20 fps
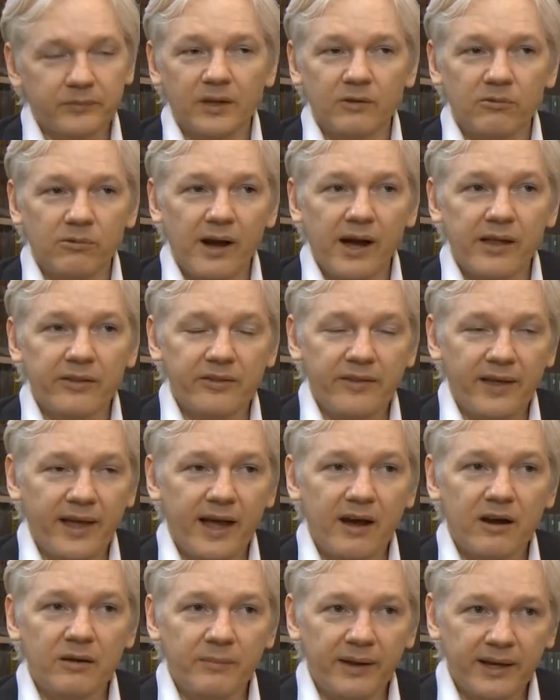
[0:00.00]
Rather, they
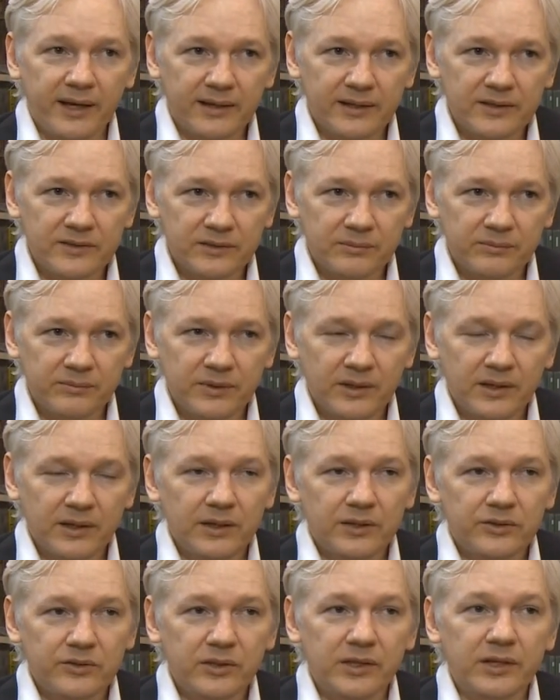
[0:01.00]
are a mechanism
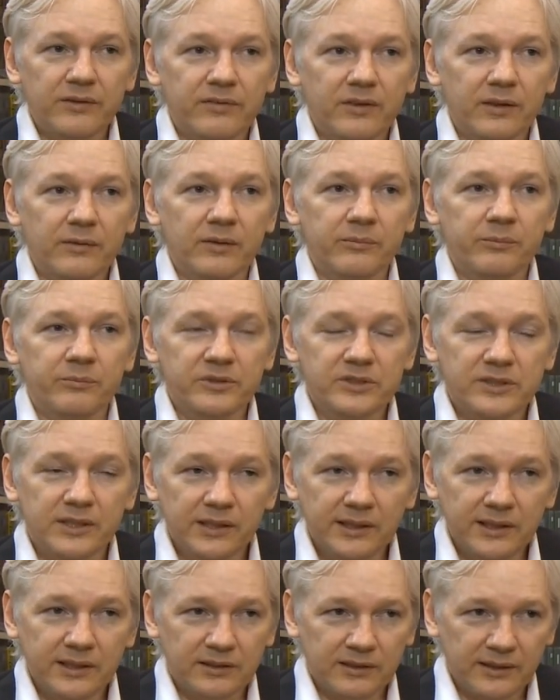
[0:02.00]
to give the
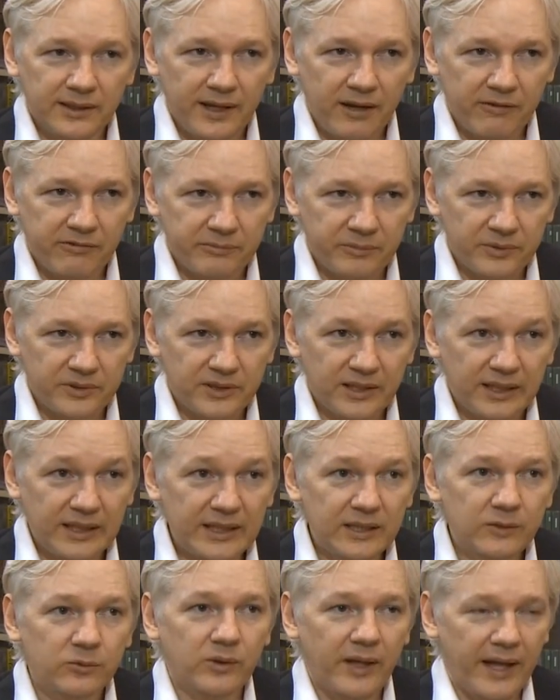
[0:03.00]
Brazilian government
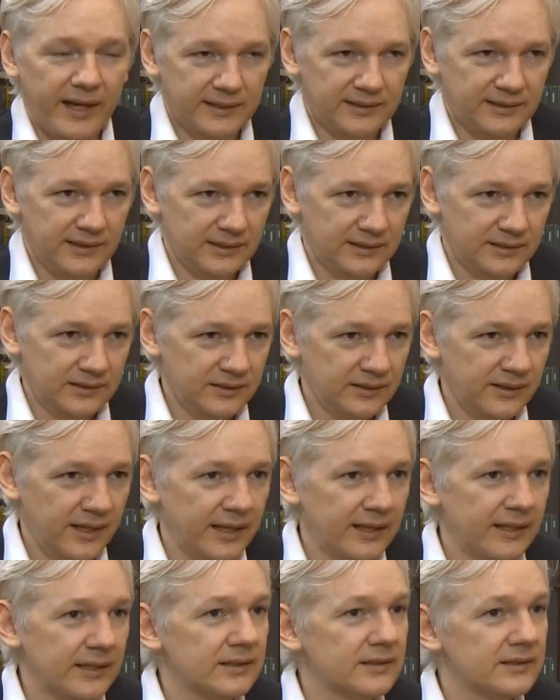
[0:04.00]
equal access to
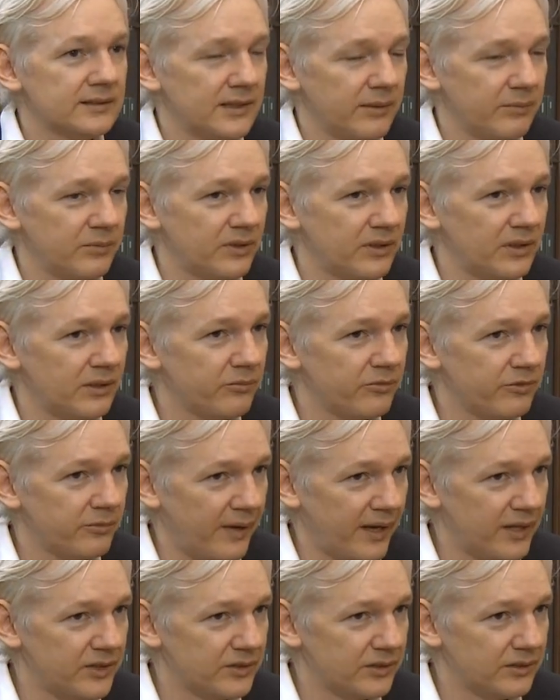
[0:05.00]
that intercepted
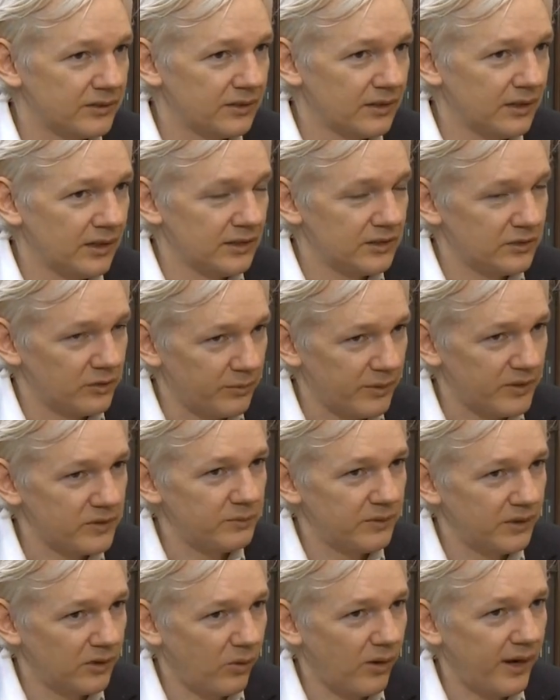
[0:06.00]
information. So we
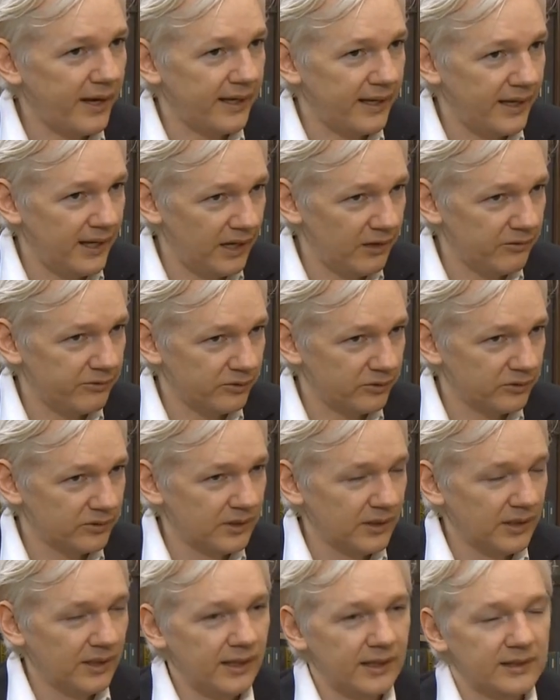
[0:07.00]
must be quite careful.
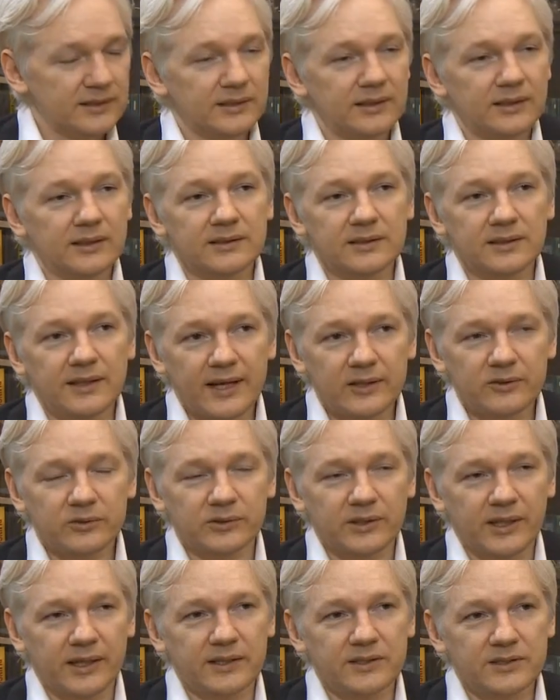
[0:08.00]
There's a
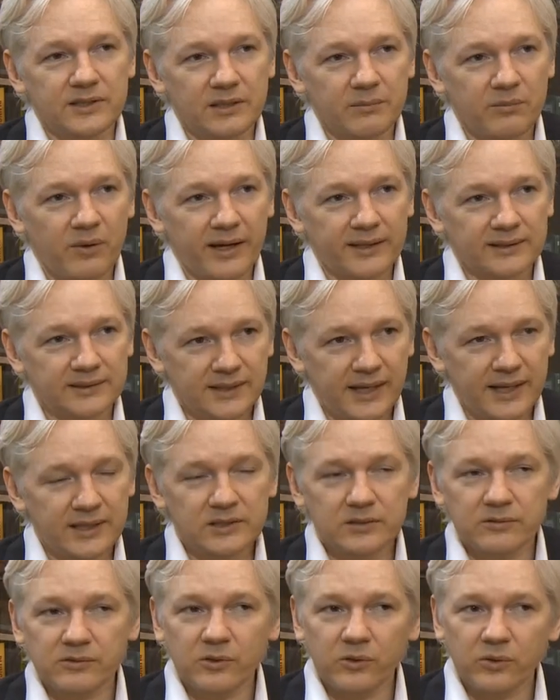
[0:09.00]
natural tendency by
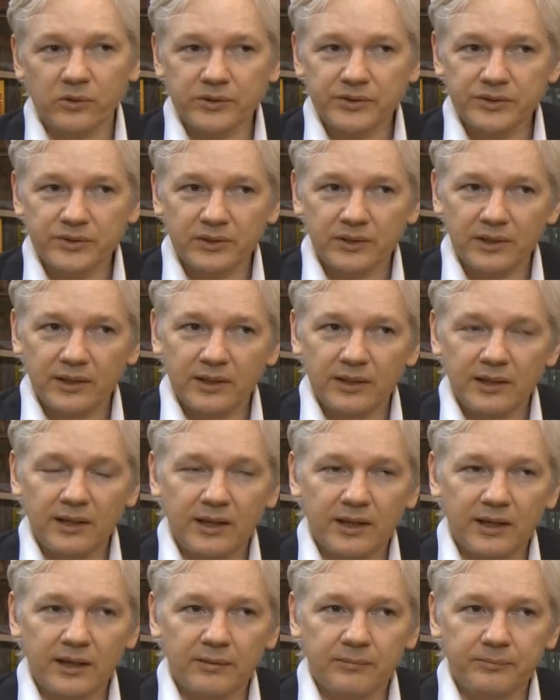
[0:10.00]
states, of course,
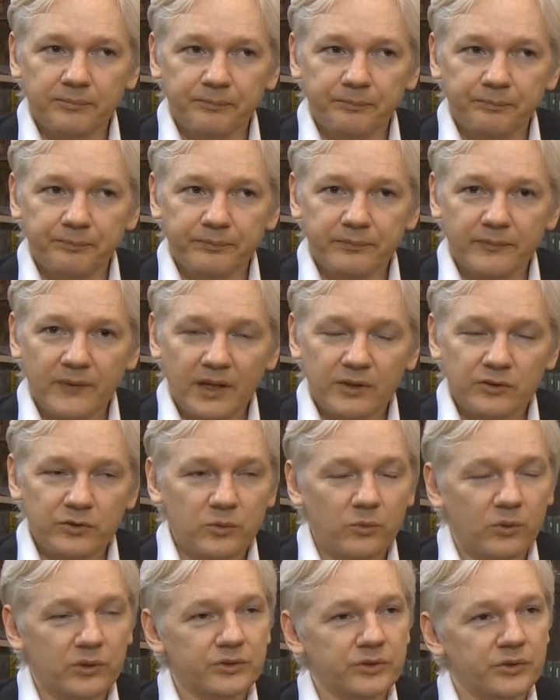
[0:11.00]

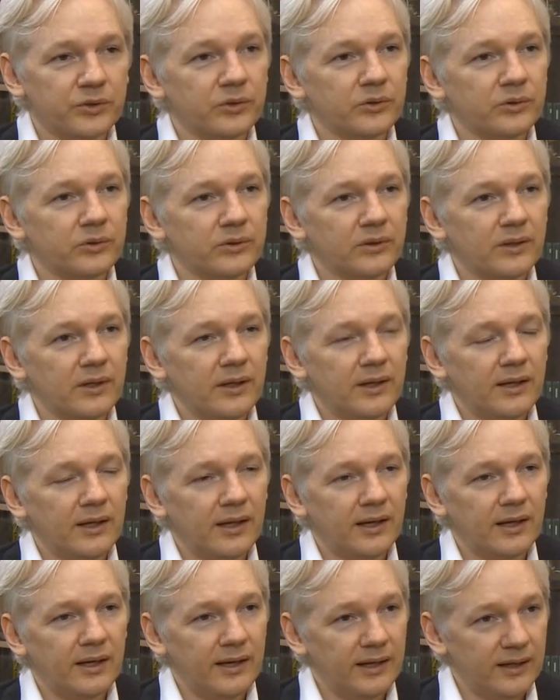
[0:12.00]
to want to
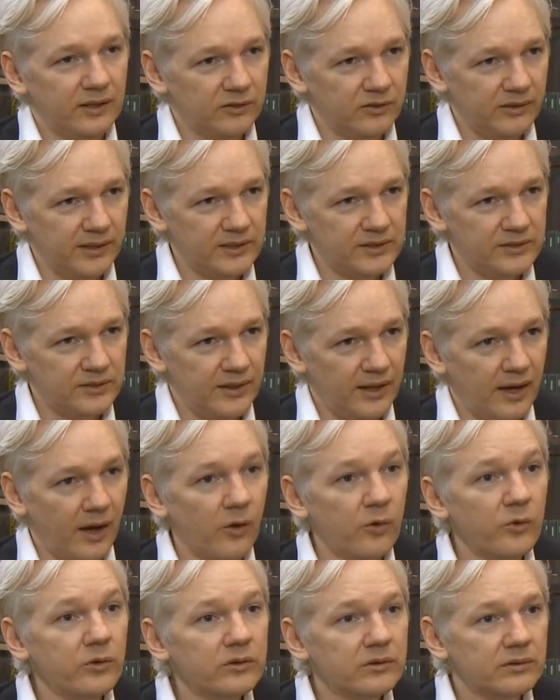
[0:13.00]
increase their
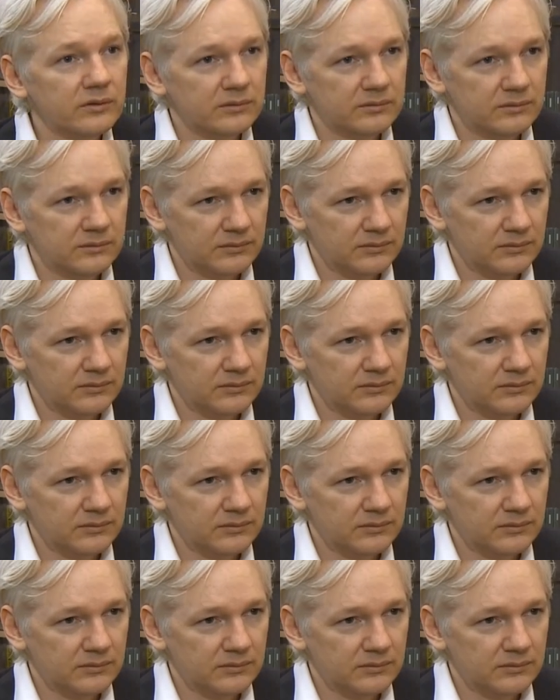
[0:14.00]
own